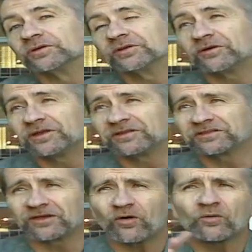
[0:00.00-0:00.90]
You know, and it's
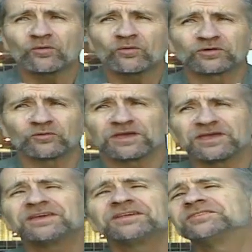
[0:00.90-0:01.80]
like, oh, so
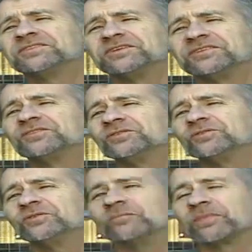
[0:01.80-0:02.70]
easy to do.